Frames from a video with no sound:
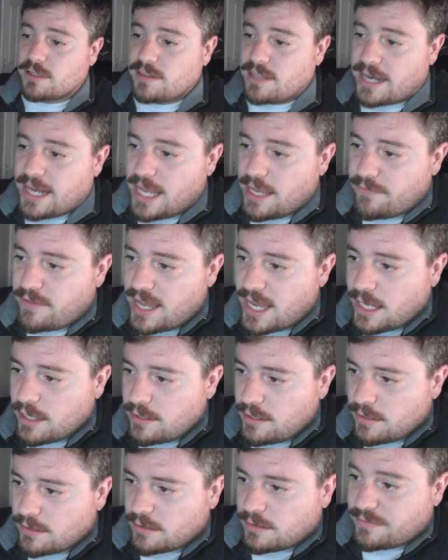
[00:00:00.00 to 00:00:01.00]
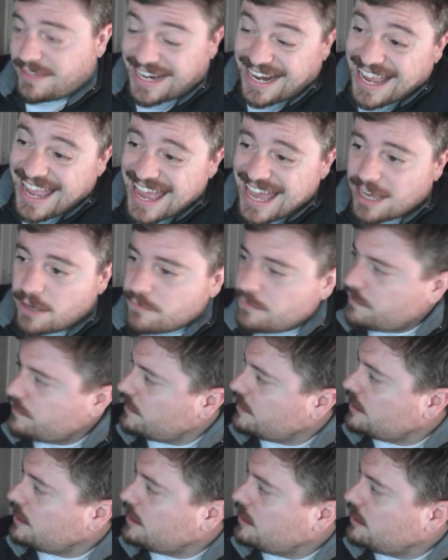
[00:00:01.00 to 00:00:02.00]
that I have,
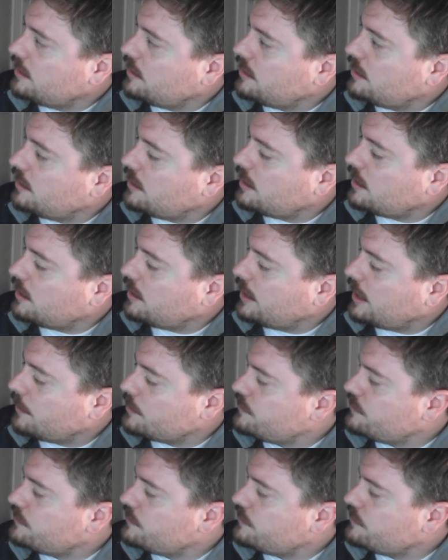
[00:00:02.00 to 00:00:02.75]
and